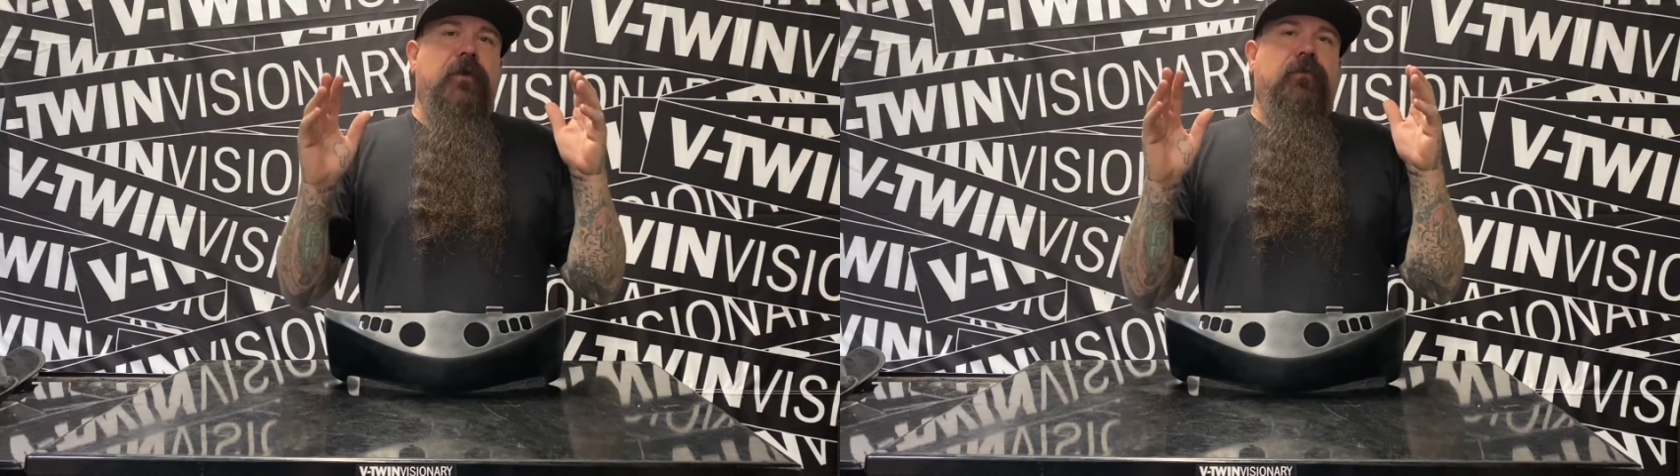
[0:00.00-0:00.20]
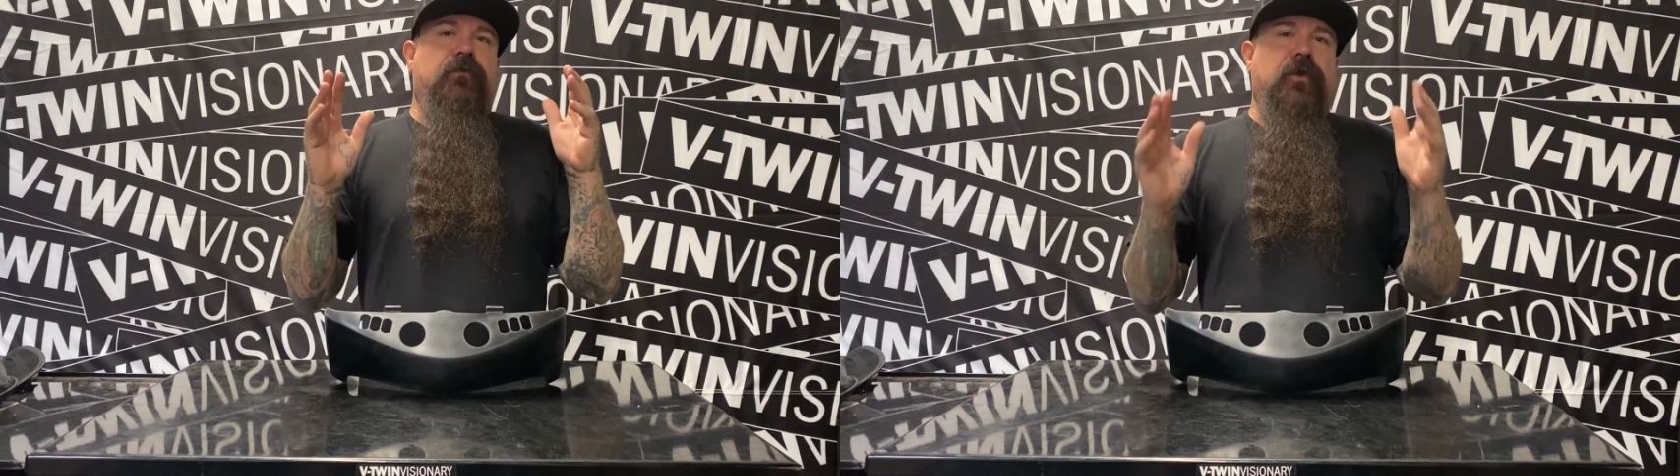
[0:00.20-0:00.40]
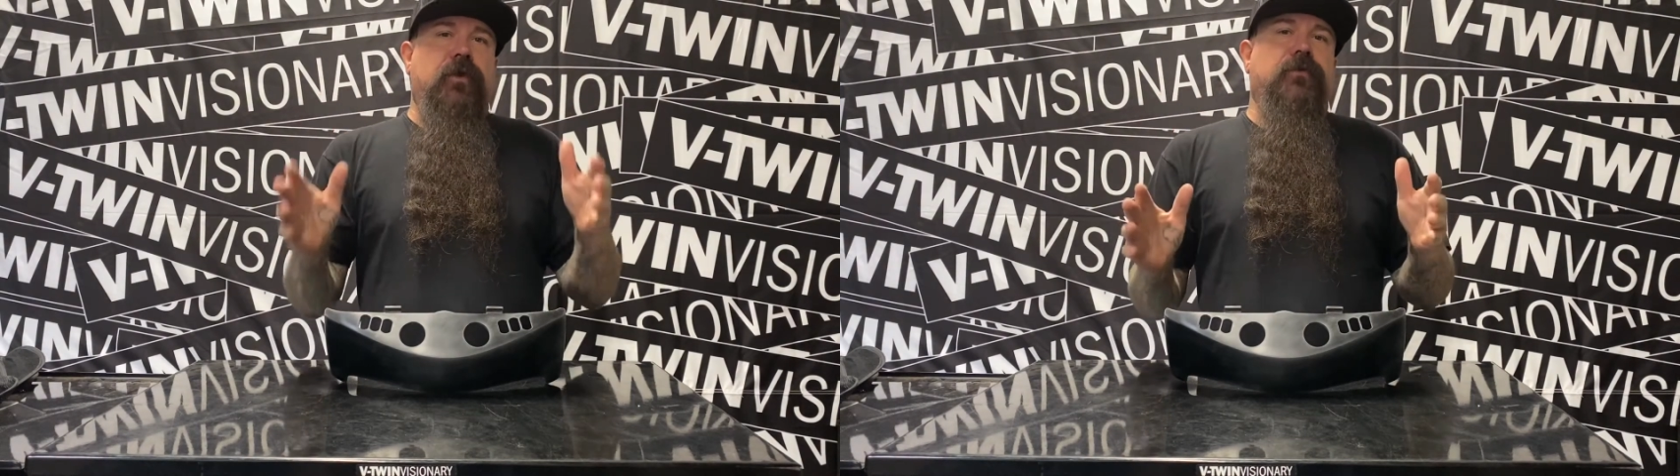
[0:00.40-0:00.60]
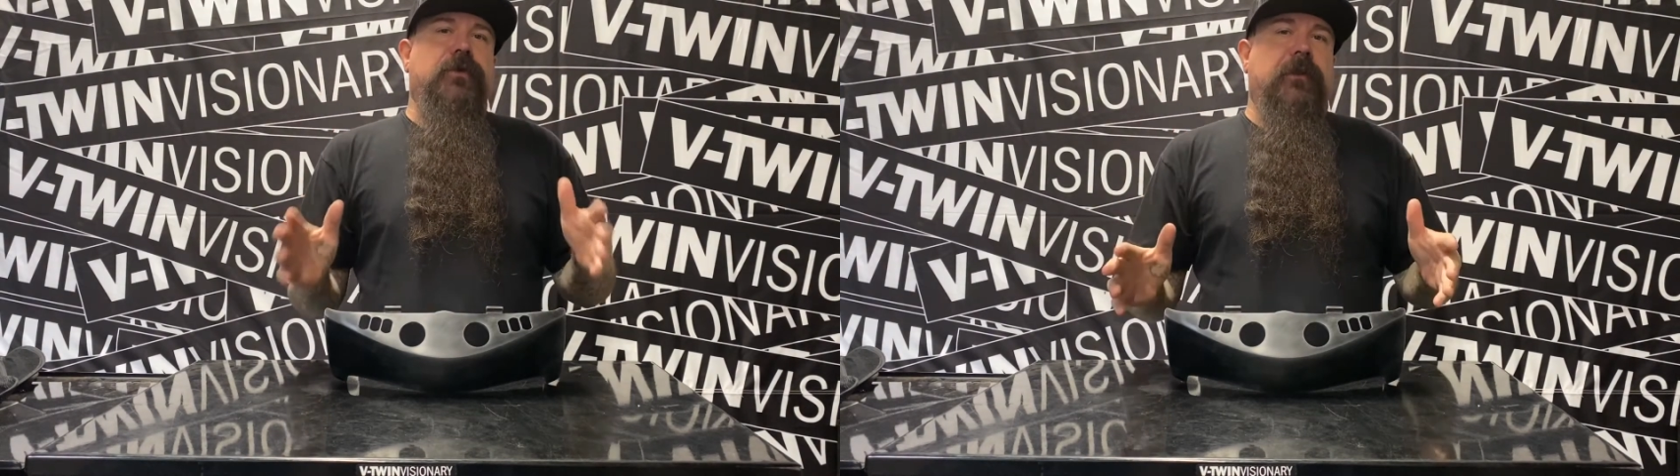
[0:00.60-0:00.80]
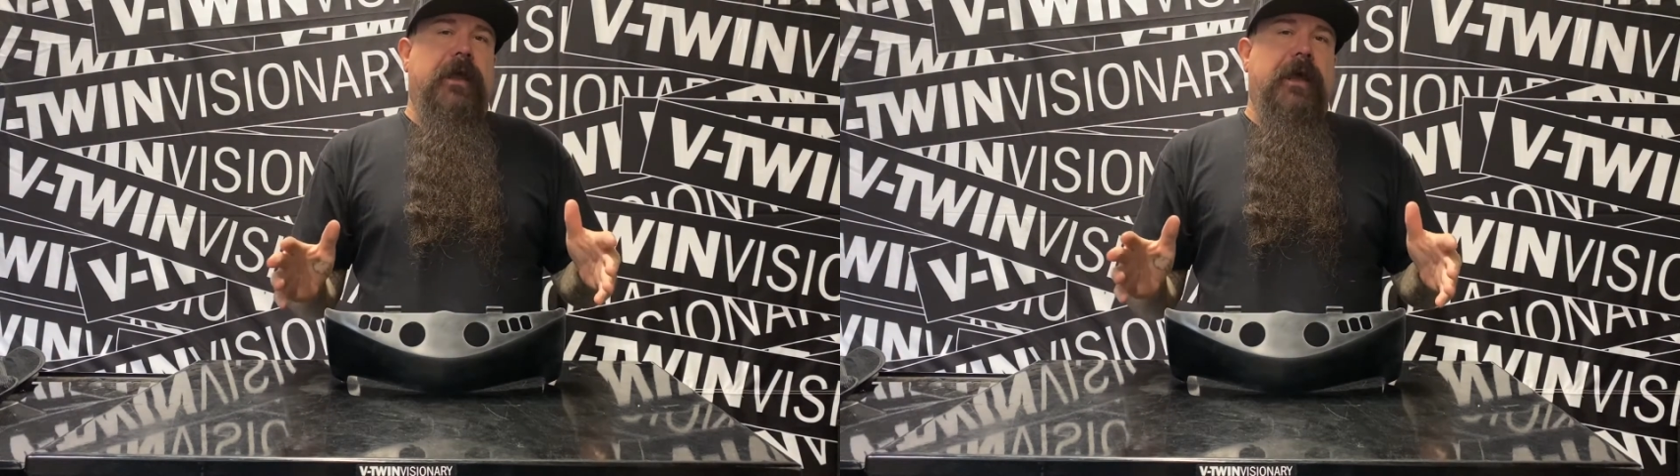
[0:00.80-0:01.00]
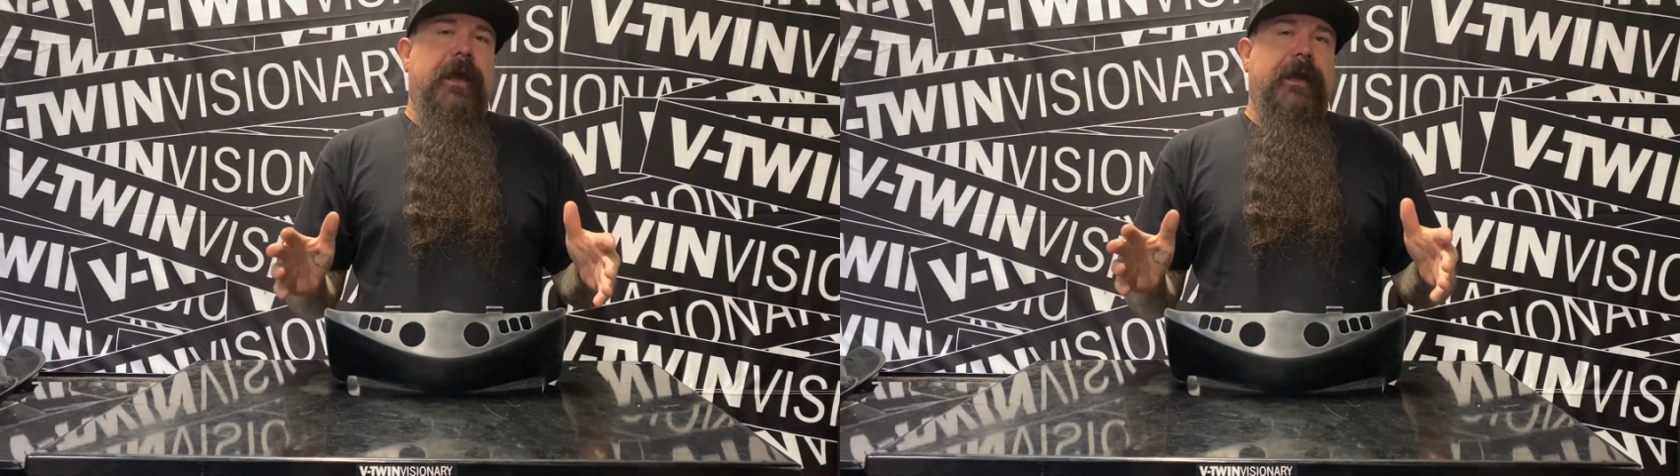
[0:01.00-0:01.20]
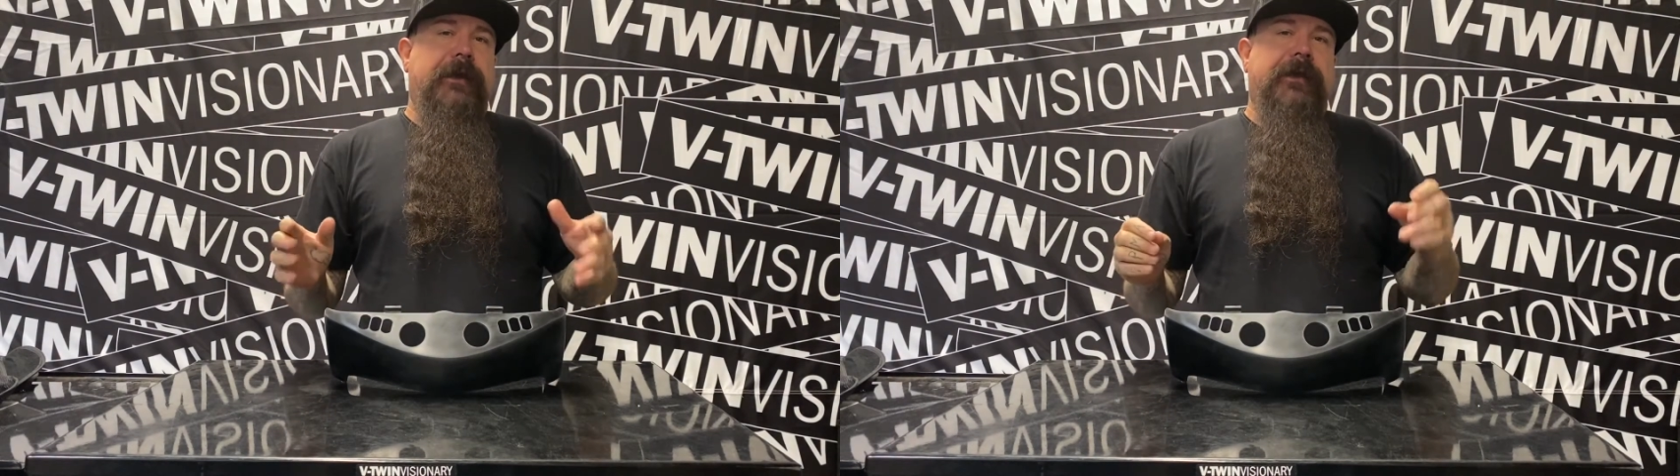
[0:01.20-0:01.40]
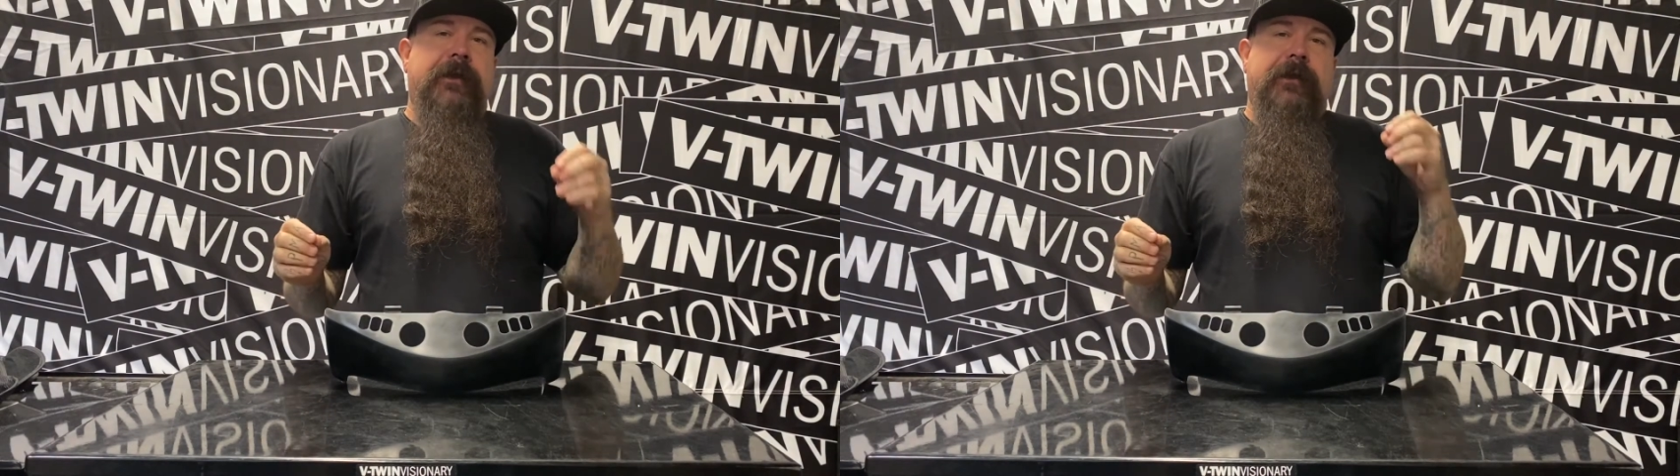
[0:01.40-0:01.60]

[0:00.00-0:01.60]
road glide